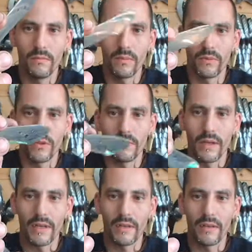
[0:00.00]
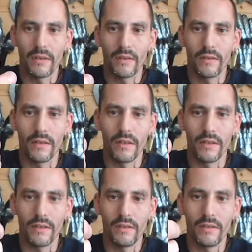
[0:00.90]
push it back in.
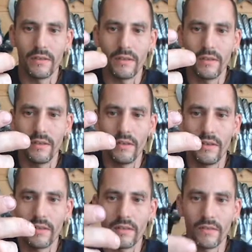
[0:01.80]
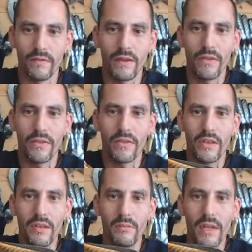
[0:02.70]
It's a very
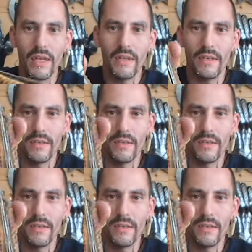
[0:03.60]
thin blade,